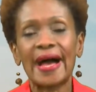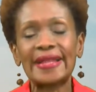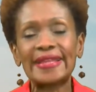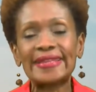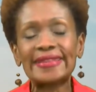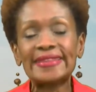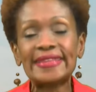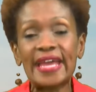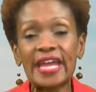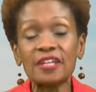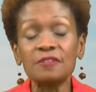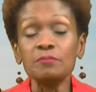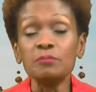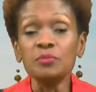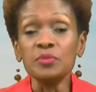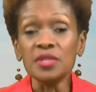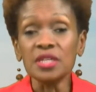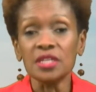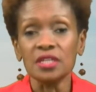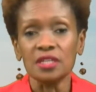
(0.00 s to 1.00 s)
led
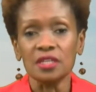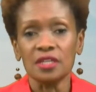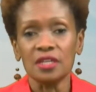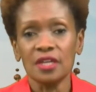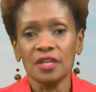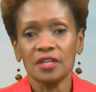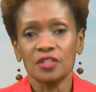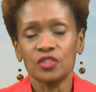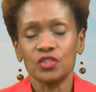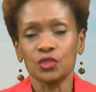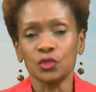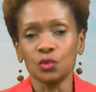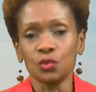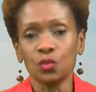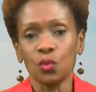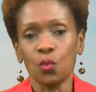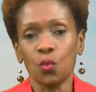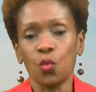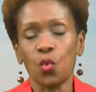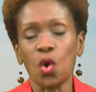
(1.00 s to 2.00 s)
me
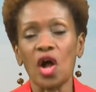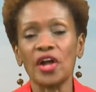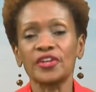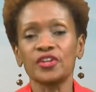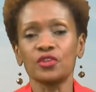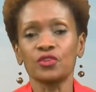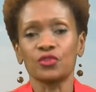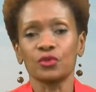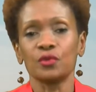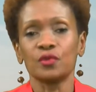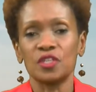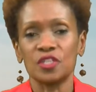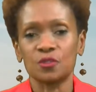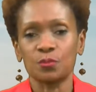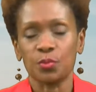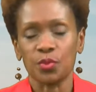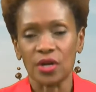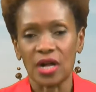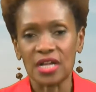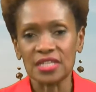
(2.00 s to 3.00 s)
to walking through this
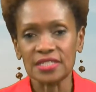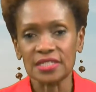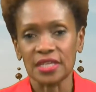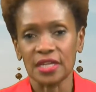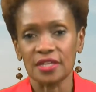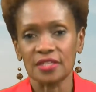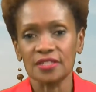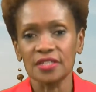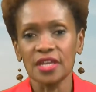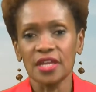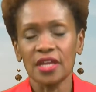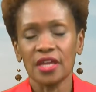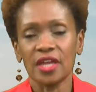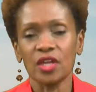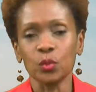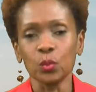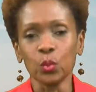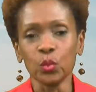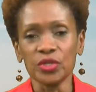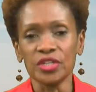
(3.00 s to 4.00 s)
process
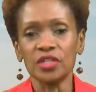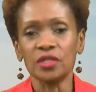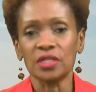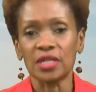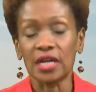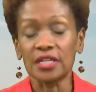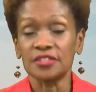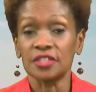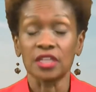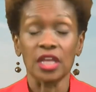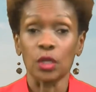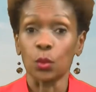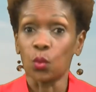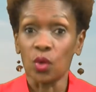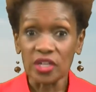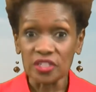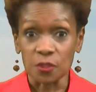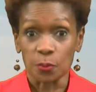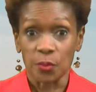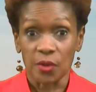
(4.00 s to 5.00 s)
and realizing that it
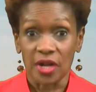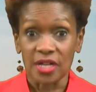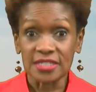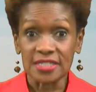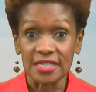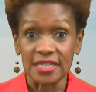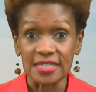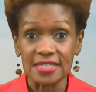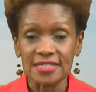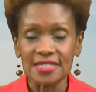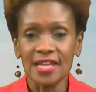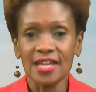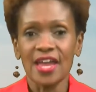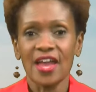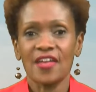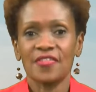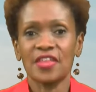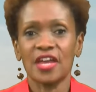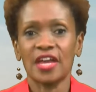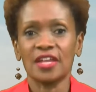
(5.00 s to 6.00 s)
was a process
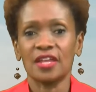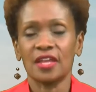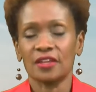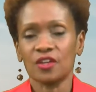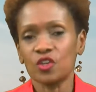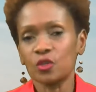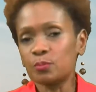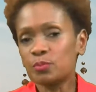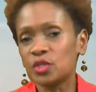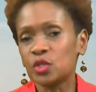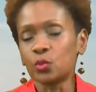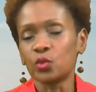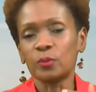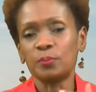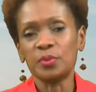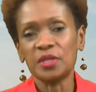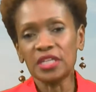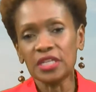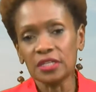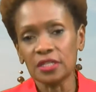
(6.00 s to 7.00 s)
that could be
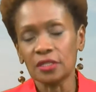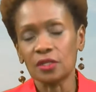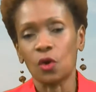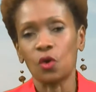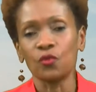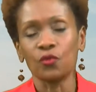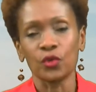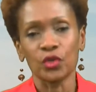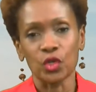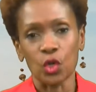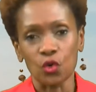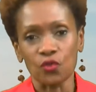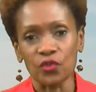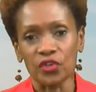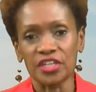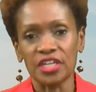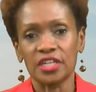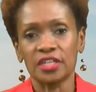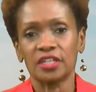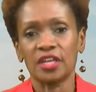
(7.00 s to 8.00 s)
repeated over and over
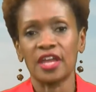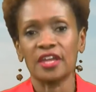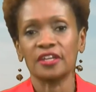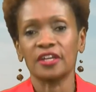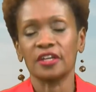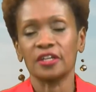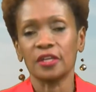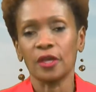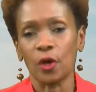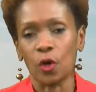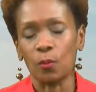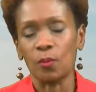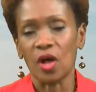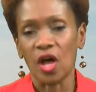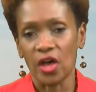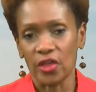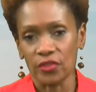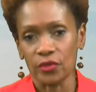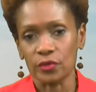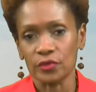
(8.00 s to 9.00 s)
again and could help
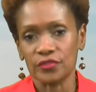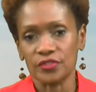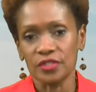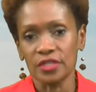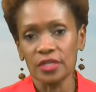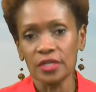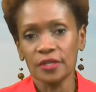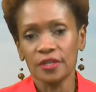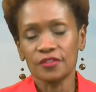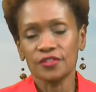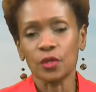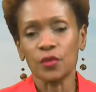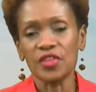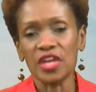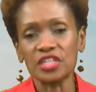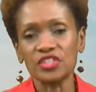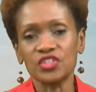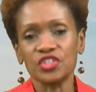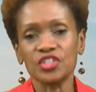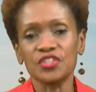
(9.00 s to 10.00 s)
others. So
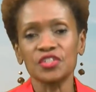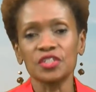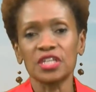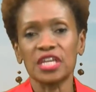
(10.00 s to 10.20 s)
that's just an